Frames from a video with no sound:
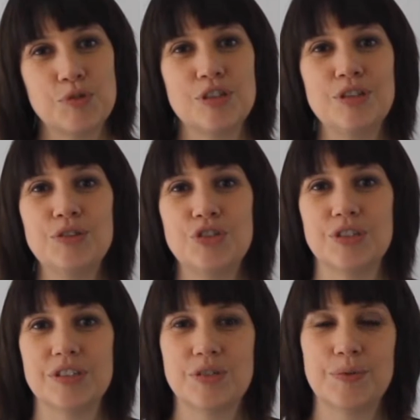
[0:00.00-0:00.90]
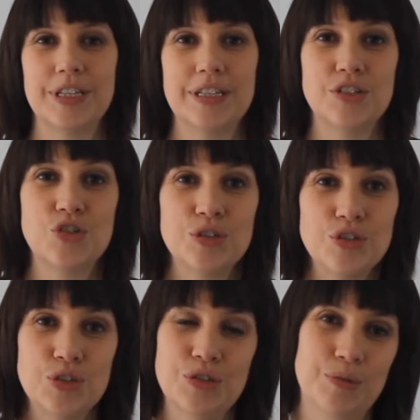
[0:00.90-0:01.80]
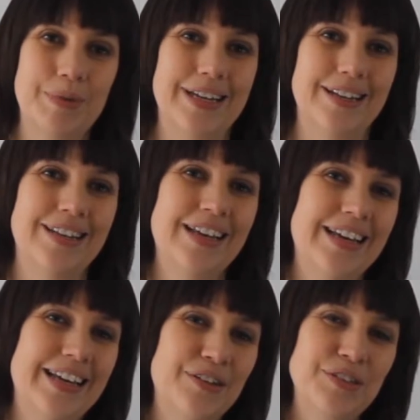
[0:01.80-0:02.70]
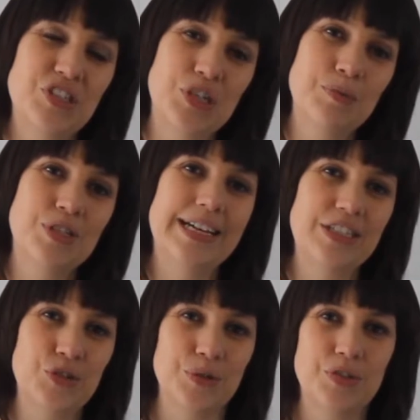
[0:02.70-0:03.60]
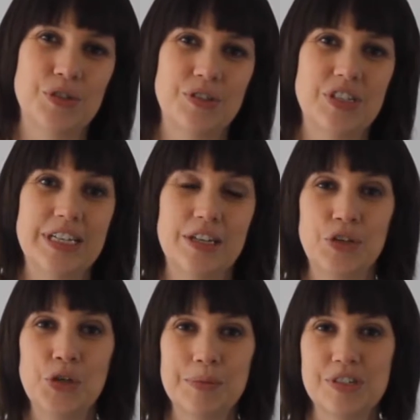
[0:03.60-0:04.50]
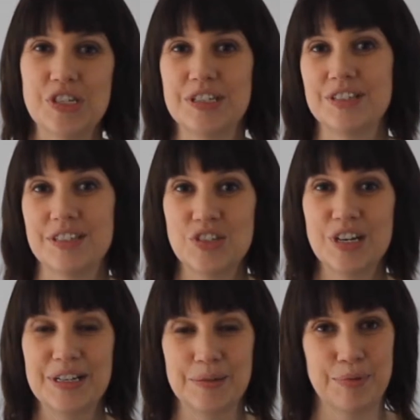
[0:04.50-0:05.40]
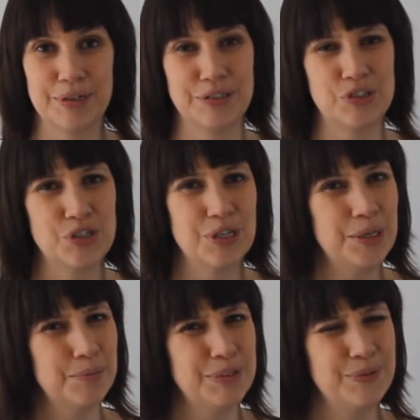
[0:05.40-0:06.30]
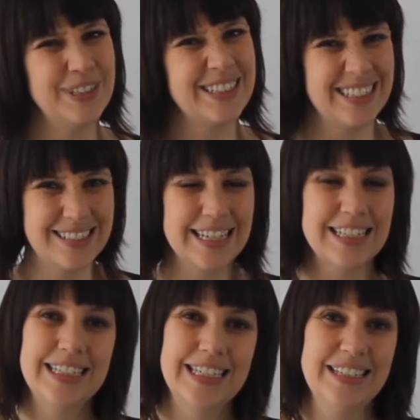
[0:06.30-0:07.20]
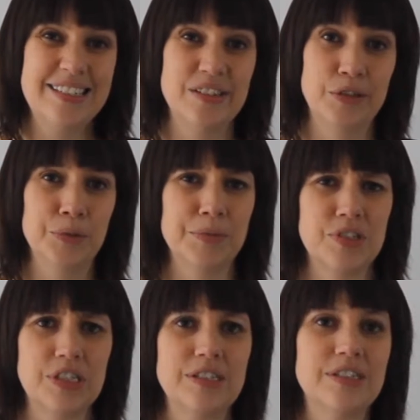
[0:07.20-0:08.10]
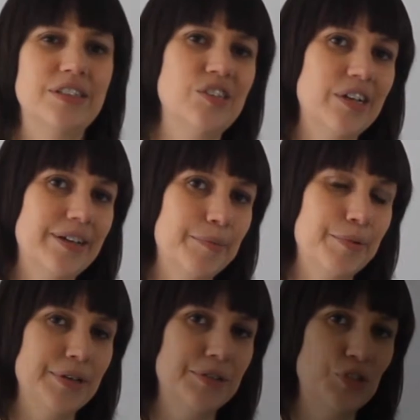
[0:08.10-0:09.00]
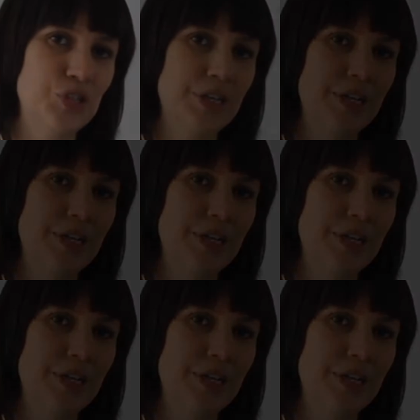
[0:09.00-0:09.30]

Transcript: solutions within the social domain, it only seems natural to take a human-centered design approach. But what exactly is a human-centered design approach?